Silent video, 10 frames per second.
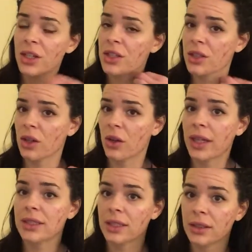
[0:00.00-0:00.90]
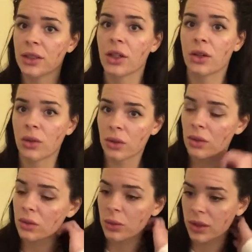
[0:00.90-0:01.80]
So I did go
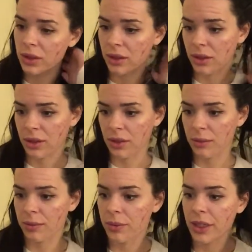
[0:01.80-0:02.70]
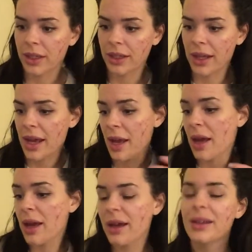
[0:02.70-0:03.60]
with getting a